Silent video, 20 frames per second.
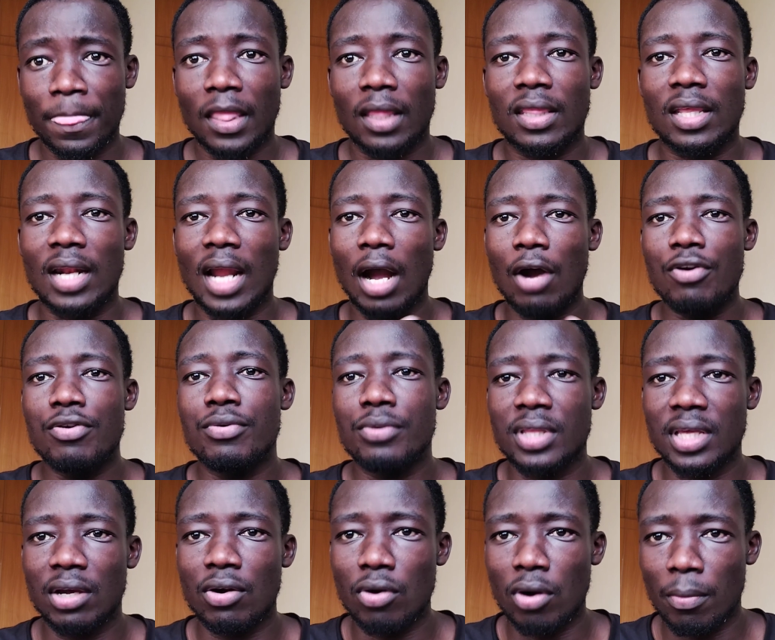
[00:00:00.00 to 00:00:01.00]
Then how do
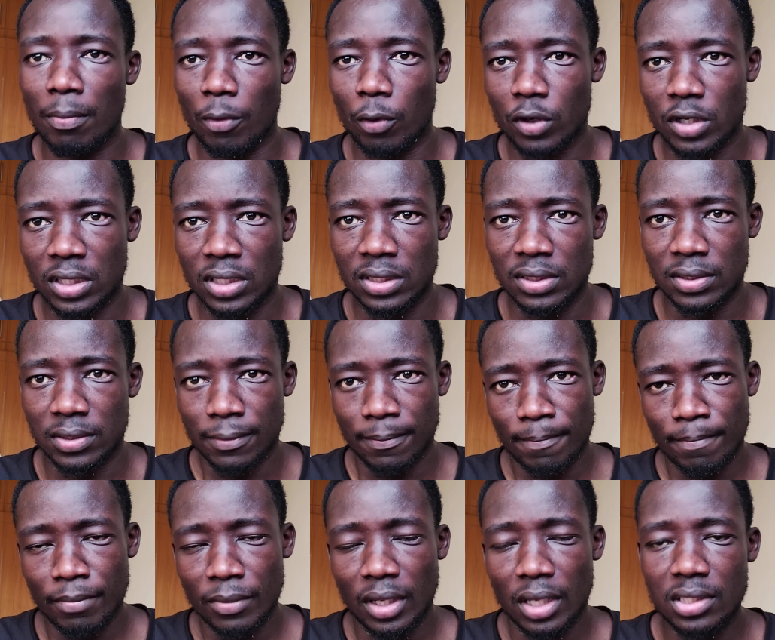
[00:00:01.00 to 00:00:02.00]
they go about this?
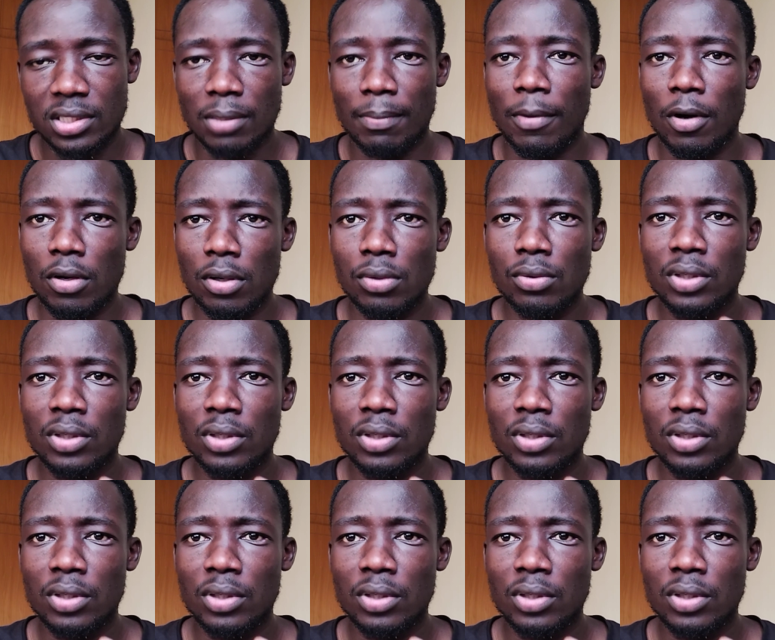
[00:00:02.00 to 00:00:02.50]
It's about